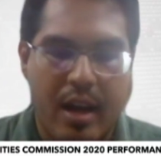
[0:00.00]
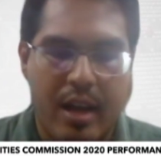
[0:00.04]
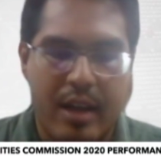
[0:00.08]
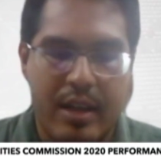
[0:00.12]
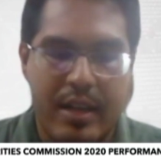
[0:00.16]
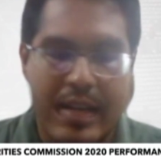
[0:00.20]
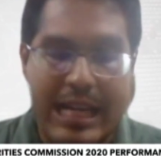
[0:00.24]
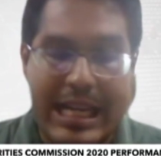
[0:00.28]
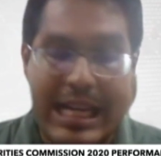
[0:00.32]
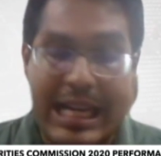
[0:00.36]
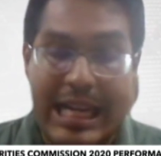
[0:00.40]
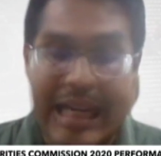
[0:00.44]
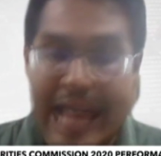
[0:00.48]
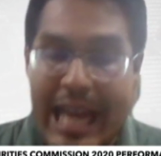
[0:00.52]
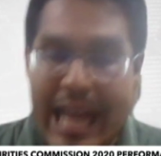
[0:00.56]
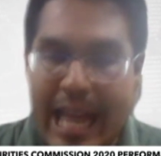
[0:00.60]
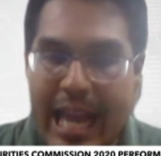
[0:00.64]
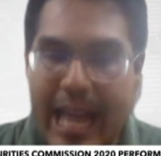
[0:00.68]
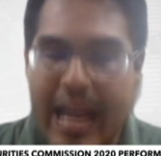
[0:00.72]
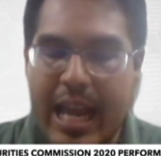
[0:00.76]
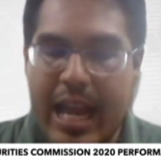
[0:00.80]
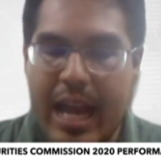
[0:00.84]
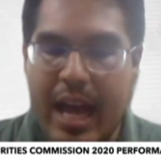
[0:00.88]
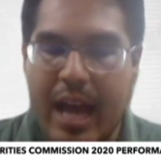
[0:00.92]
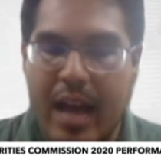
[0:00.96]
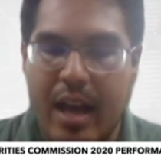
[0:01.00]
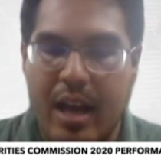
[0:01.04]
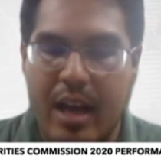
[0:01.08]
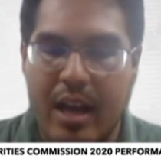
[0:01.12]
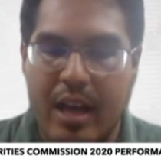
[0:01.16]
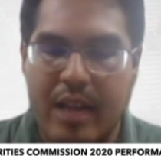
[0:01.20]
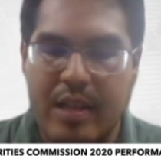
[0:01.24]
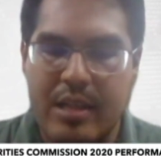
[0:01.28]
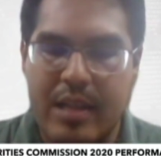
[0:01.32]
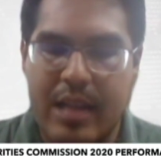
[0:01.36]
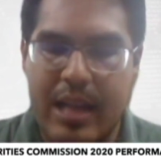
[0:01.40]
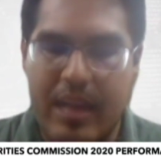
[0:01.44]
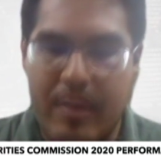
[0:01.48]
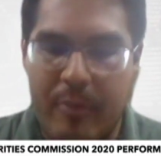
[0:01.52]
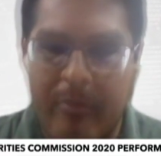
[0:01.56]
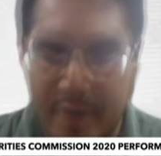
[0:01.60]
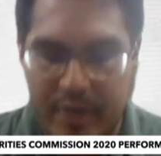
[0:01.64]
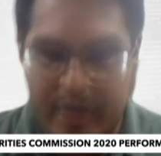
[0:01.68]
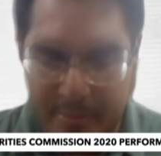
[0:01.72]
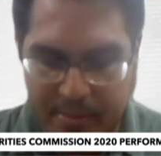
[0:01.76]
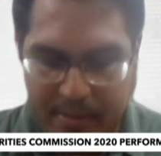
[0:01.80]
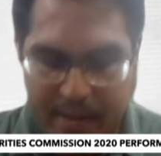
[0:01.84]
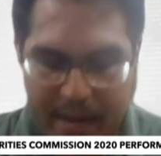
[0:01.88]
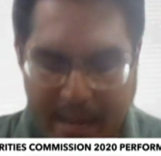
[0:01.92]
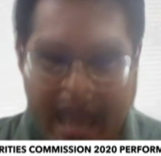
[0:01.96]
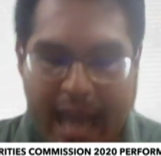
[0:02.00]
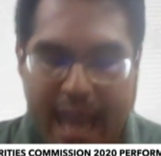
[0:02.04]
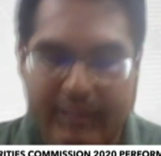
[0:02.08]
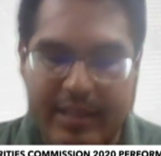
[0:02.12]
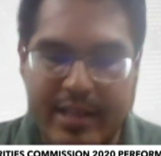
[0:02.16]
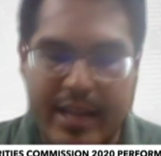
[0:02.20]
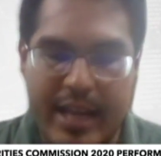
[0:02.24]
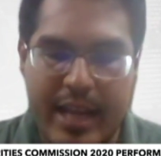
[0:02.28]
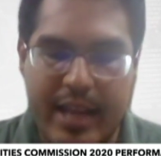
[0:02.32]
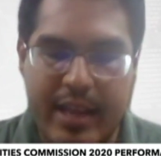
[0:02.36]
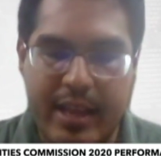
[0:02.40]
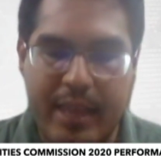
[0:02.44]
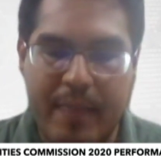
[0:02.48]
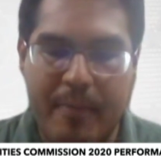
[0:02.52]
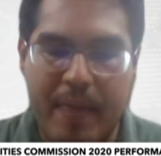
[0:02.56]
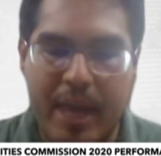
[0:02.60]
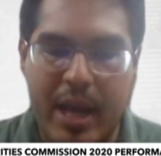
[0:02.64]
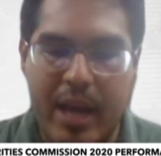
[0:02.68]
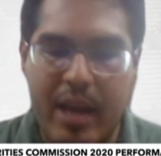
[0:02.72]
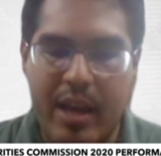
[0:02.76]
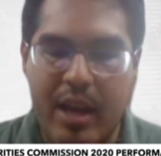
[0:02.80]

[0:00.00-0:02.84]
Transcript: Uh, delay uh, some of these plans, I think.